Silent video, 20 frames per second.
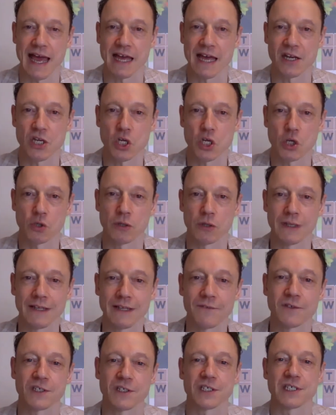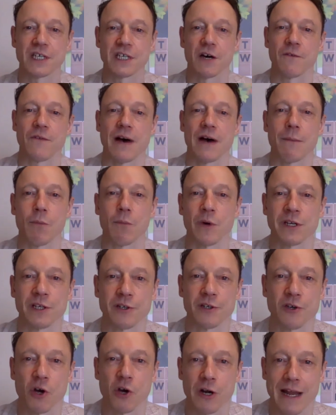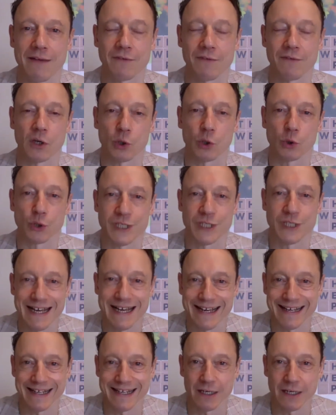how do you lift yourself up when you're not having a good day?